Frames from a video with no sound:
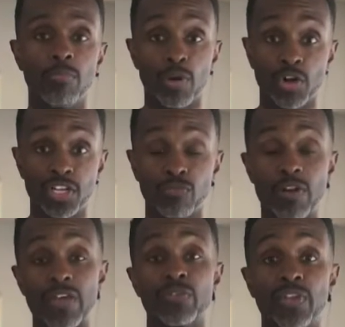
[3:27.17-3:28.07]
burning
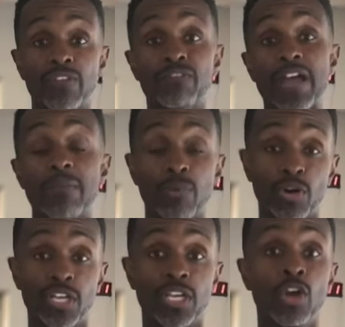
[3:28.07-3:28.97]
rather than fat
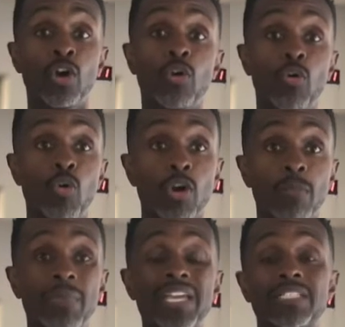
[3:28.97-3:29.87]
burning or
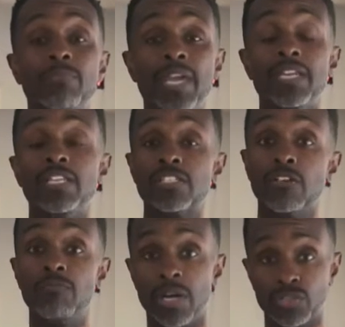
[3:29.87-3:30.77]
maintenance
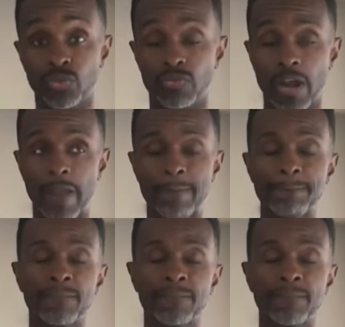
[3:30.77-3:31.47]
of muscle, right?